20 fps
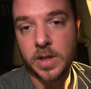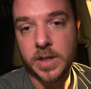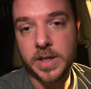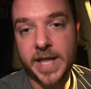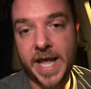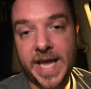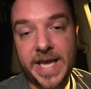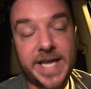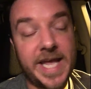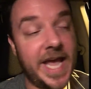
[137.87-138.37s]

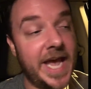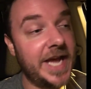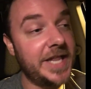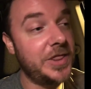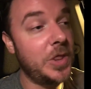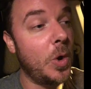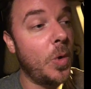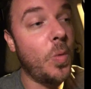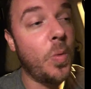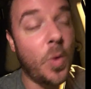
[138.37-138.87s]
They
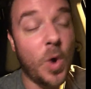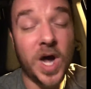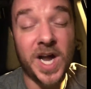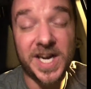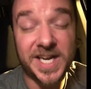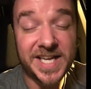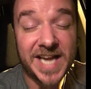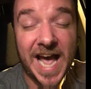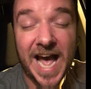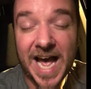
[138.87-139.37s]
kicked the
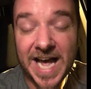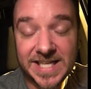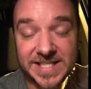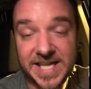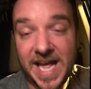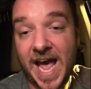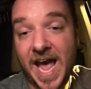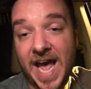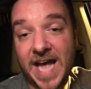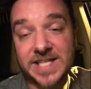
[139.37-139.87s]
one guy's
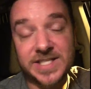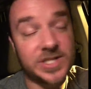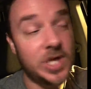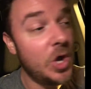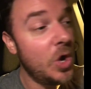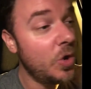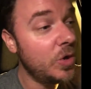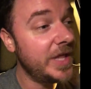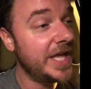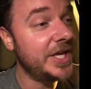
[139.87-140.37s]
ass
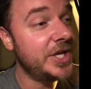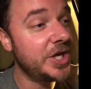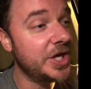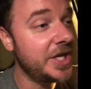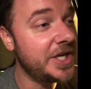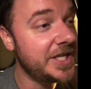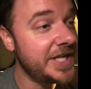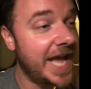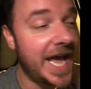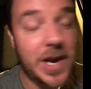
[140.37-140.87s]
who they
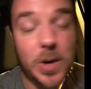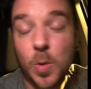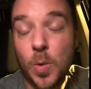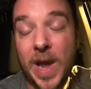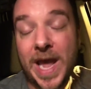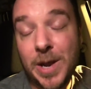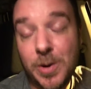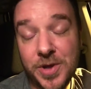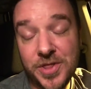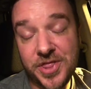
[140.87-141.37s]
couldn't get
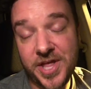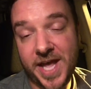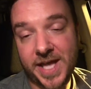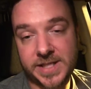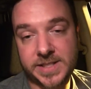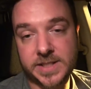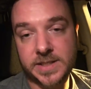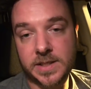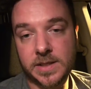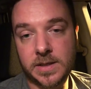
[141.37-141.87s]
away with
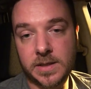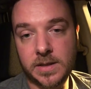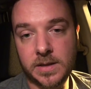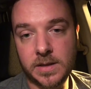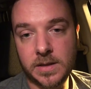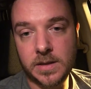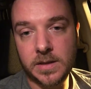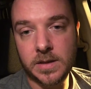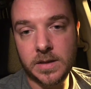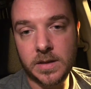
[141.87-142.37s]
it.
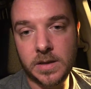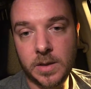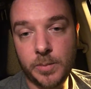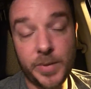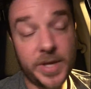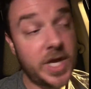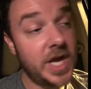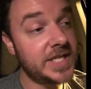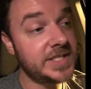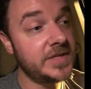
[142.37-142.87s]

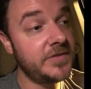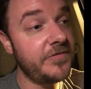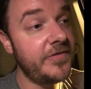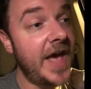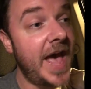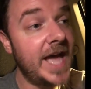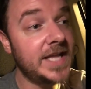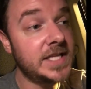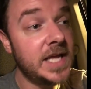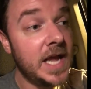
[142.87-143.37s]
Because in
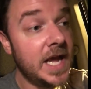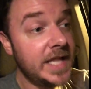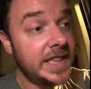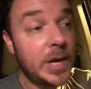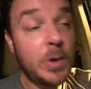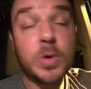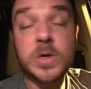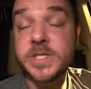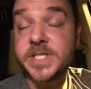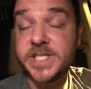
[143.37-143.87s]
fact,
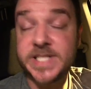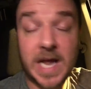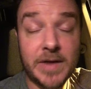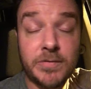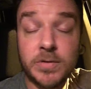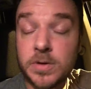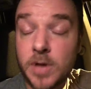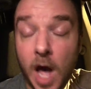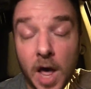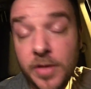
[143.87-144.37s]
there were
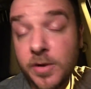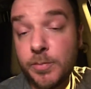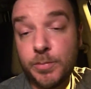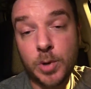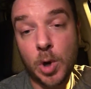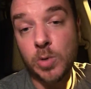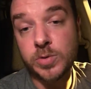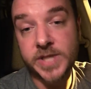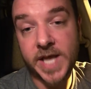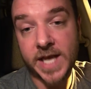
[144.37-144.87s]
several other
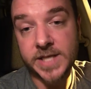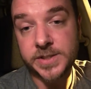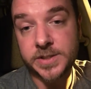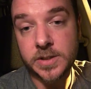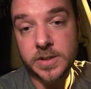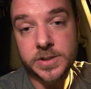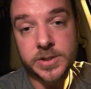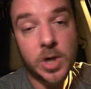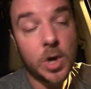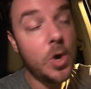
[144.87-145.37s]

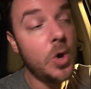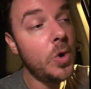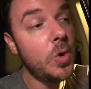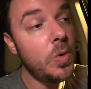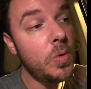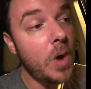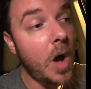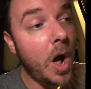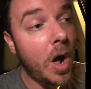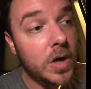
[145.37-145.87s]
protesters
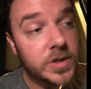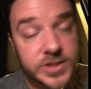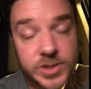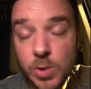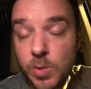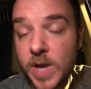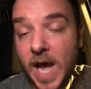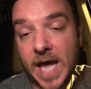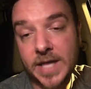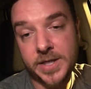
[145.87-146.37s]
who
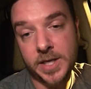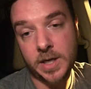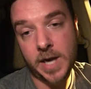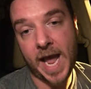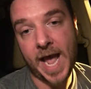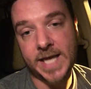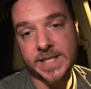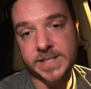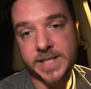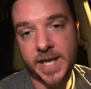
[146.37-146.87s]
also got their
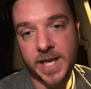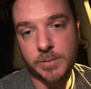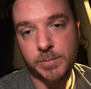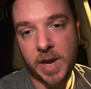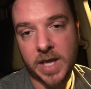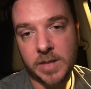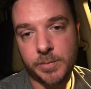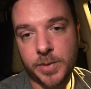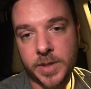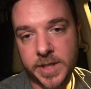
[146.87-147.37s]
ass kicked
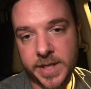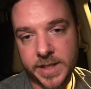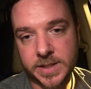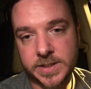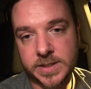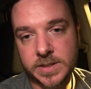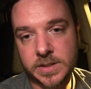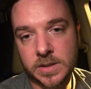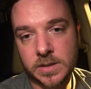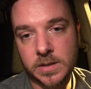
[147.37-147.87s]
by the
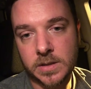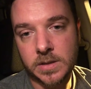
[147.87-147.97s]
police.